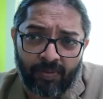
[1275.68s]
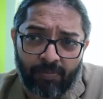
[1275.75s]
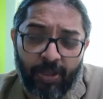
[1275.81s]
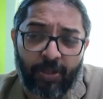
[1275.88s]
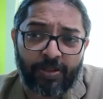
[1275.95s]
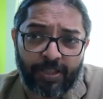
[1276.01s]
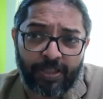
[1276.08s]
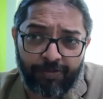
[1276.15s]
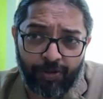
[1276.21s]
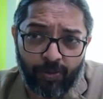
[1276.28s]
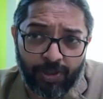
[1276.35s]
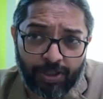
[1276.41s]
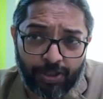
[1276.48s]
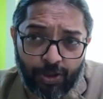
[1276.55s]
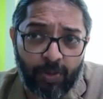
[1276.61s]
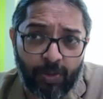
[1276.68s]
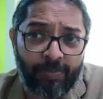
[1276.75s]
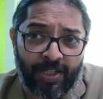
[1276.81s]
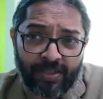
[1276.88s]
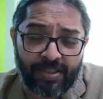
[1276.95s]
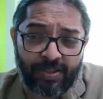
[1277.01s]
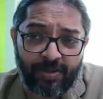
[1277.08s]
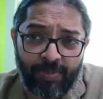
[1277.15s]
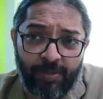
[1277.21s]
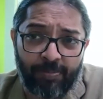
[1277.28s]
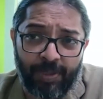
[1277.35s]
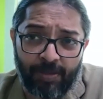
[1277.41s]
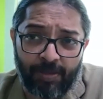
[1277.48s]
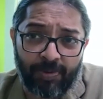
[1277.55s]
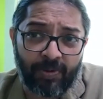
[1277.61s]
Because if you assume us to be
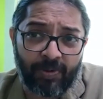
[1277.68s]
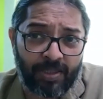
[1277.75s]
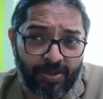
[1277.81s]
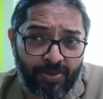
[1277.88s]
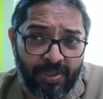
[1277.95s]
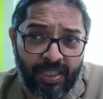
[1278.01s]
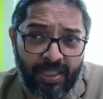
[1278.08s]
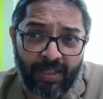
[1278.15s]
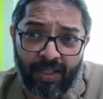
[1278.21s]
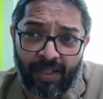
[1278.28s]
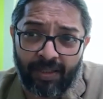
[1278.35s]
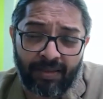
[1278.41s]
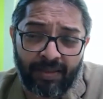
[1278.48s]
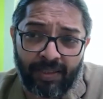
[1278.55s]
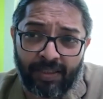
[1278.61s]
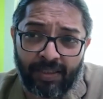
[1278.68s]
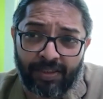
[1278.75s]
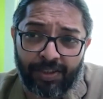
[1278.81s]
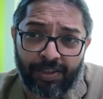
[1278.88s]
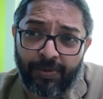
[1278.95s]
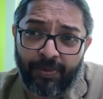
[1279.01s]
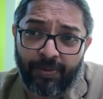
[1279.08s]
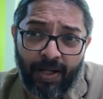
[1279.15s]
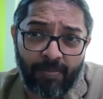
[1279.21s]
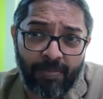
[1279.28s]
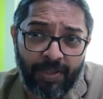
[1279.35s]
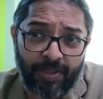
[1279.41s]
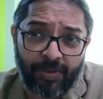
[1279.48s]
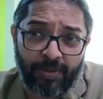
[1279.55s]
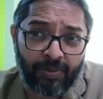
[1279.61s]
people who are susegad in nature, you
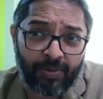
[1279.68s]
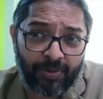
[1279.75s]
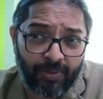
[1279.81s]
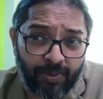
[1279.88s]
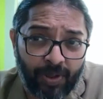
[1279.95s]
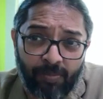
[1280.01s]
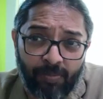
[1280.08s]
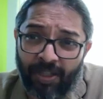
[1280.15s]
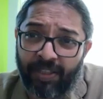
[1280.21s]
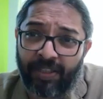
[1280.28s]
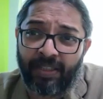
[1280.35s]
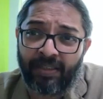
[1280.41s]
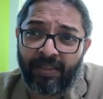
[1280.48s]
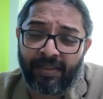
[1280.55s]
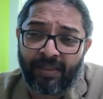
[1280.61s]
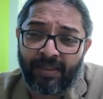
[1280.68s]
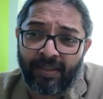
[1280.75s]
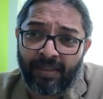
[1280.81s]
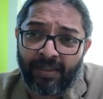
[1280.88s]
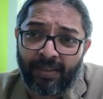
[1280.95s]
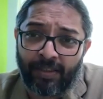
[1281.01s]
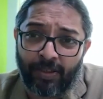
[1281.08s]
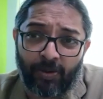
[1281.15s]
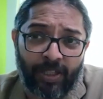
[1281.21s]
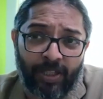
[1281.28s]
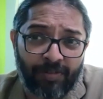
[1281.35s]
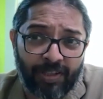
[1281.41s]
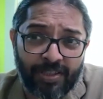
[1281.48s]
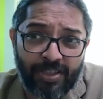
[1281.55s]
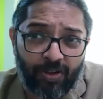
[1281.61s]
come in, you throw your money, you
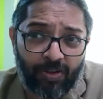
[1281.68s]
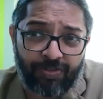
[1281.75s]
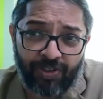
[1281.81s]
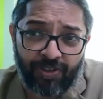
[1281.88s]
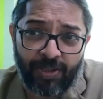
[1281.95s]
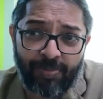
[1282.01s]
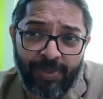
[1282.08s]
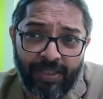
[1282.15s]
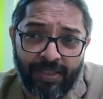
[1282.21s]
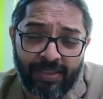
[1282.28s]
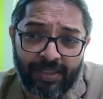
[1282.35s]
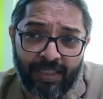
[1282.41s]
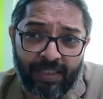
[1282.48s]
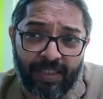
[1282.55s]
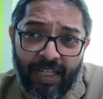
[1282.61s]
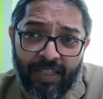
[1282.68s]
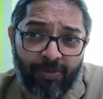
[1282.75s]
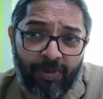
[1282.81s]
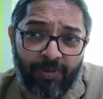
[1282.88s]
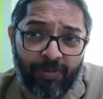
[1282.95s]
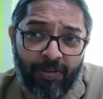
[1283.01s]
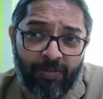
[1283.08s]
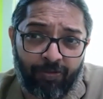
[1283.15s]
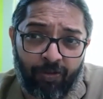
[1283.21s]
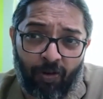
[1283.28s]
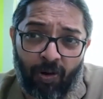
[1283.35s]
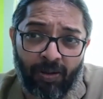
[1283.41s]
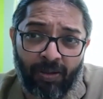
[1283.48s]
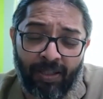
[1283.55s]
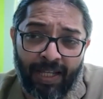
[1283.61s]
give us your freebies, and that we will
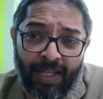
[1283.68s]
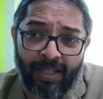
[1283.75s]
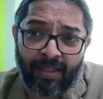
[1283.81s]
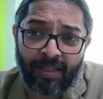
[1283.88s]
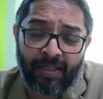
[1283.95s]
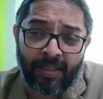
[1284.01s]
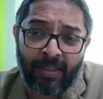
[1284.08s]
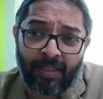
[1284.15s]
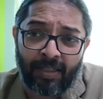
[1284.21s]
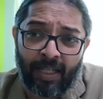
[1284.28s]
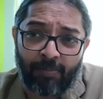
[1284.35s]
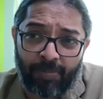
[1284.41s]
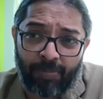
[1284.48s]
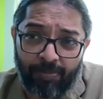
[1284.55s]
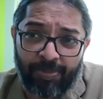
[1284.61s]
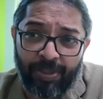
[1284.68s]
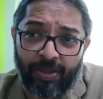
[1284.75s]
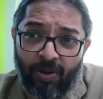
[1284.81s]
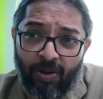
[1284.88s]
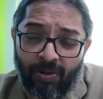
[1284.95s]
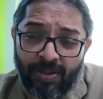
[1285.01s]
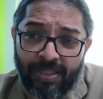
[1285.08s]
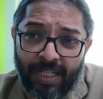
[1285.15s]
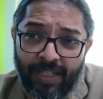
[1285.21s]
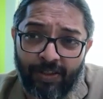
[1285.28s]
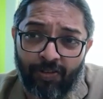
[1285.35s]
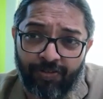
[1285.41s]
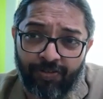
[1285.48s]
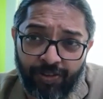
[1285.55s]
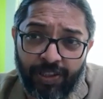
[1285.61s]
fall like puppy dogs at
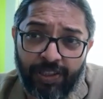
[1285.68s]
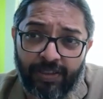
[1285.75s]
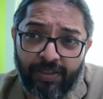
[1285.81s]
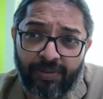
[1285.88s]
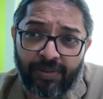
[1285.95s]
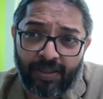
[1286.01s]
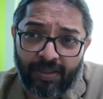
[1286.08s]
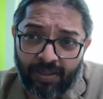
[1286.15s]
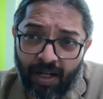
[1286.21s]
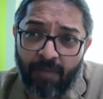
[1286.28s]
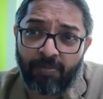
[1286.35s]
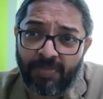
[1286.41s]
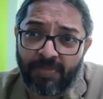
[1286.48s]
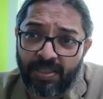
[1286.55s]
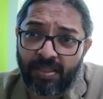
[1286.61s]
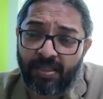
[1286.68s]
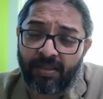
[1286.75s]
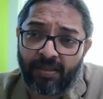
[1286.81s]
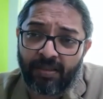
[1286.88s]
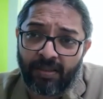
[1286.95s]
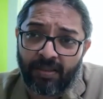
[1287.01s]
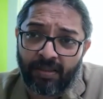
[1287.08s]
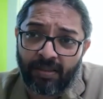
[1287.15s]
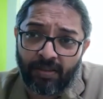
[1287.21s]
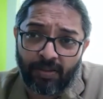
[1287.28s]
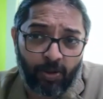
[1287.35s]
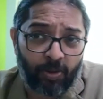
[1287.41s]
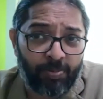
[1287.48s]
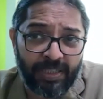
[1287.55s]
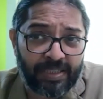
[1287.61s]
your feet to the crumbs,
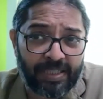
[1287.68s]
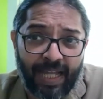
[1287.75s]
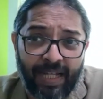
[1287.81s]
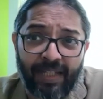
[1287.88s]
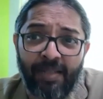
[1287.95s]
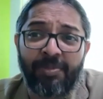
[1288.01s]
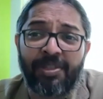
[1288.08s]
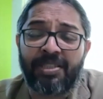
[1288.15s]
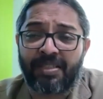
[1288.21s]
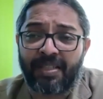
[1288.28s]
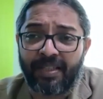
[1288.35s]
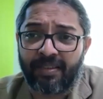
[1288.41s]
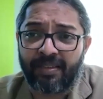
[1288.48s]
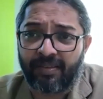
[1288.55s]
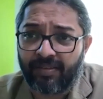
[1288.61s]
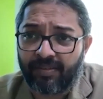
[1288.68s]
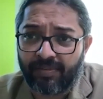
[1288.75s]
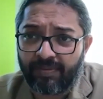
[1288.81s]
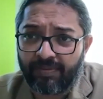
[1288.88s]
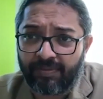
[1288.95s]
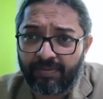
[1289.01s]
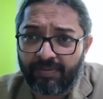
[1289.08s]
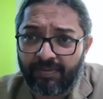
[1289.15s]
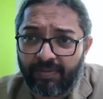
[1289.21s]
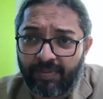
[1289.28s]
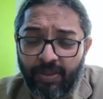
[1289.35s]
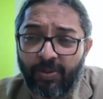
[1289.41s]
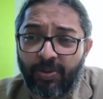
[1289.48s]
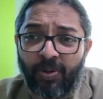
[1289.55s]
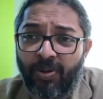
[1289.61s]
you'll be sadly mistaken.
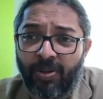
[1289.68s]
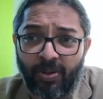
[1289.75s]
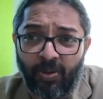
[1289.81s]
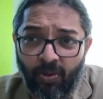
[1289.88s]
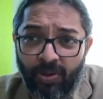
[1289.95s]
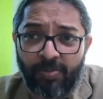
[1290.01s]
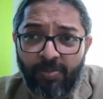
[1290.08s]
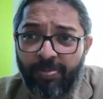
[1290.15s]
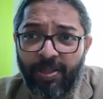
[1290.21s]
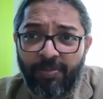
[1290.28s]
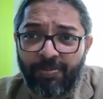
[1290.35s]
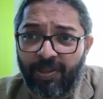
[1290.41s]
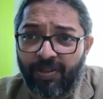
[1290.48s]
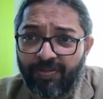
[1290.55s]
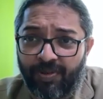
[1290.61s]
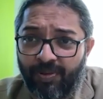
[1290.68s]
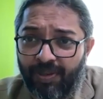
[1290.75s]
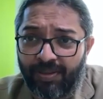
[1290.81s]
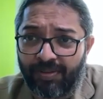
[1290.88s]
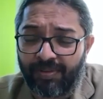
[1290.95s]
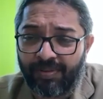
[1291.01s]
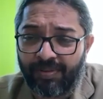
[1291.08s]
You don't know the people of Goa.